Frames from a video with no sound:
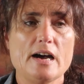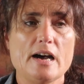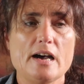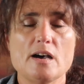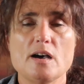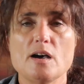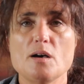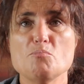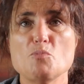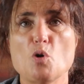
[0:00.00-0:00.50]

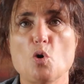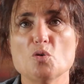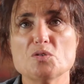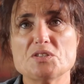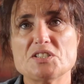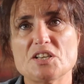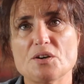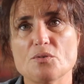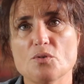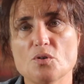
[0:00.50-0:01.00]

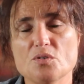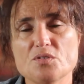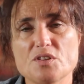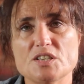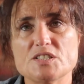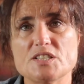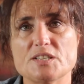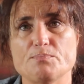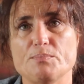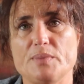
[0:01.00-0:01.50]
Also, all
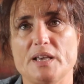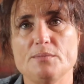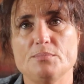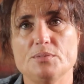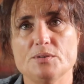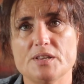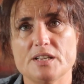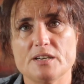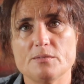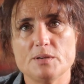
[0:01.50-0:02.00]
those
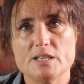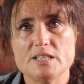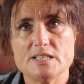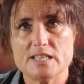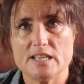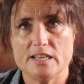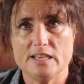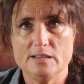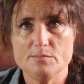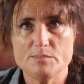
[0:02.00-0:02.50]
people that have been
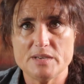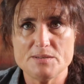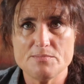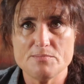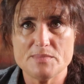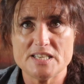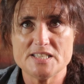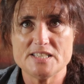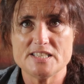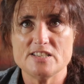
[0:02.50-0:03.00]
sending me
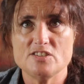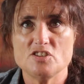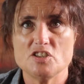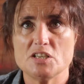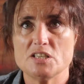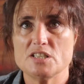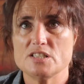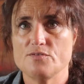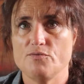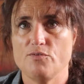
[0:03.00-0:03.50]

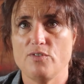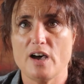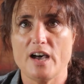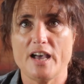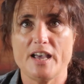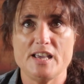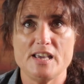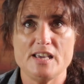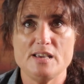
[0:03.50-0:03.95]
messages by